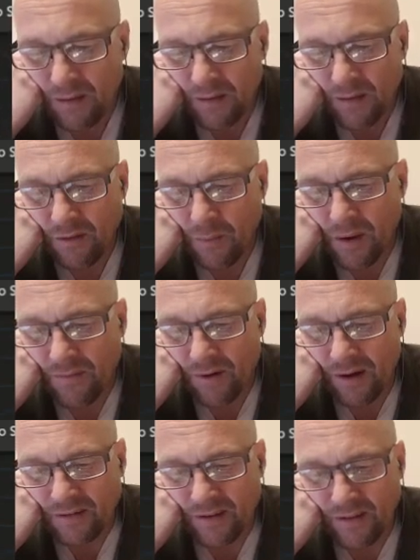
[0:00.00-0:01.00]
Another way of
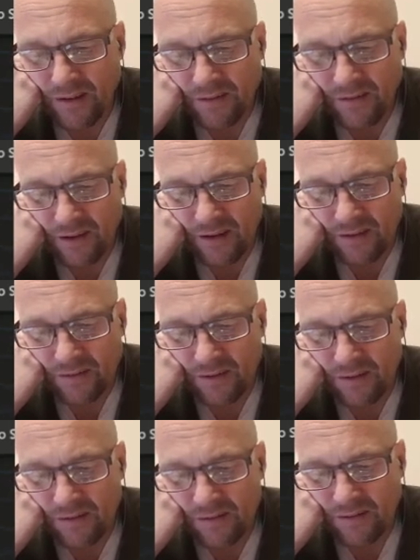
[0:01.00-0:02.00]
writing this is
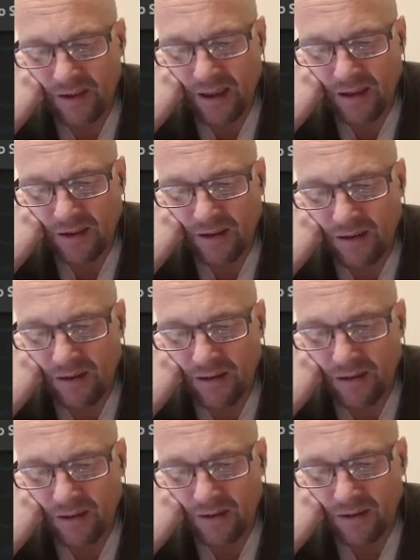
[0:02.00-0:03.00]
10
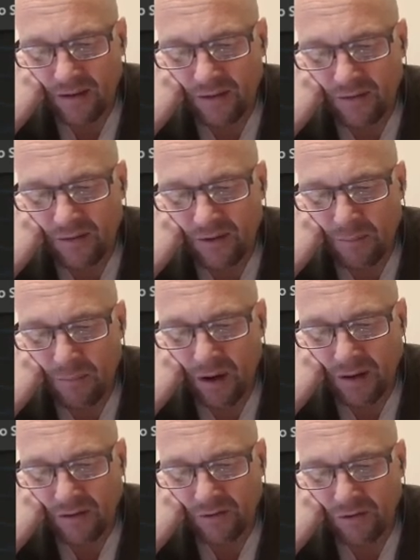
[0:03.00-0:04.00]
to the
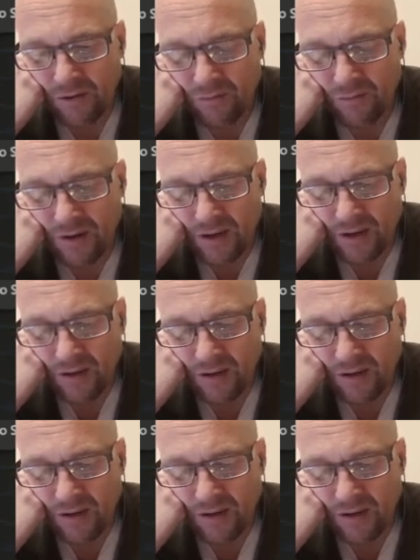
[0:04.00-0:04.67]
minus 3